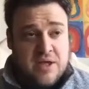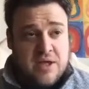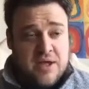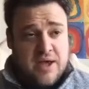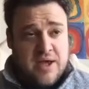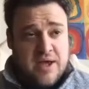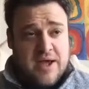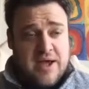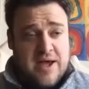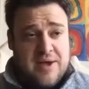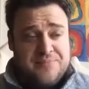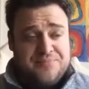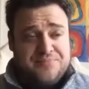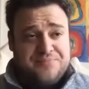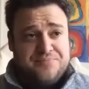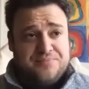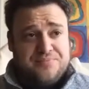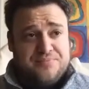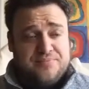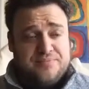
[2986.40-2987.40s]

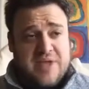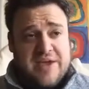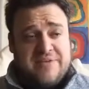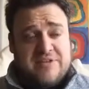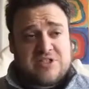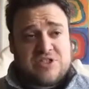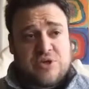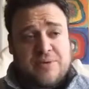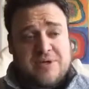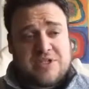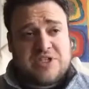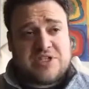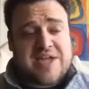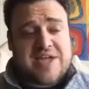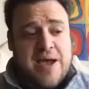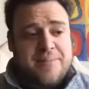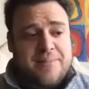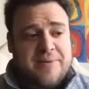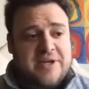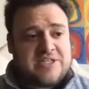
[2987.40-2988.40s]
not even so much as
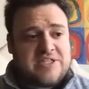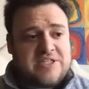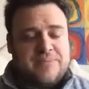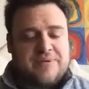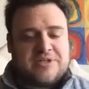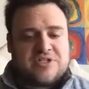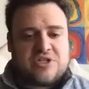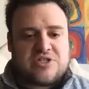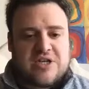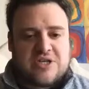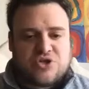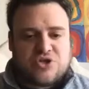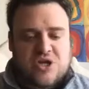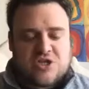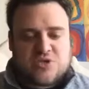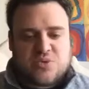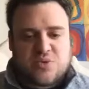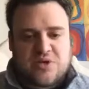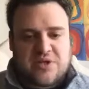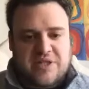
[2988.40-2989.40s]
competency, but just like
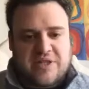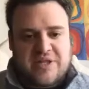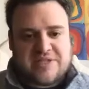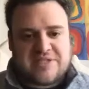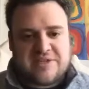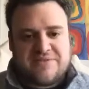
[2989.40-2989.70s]
trustworthiness.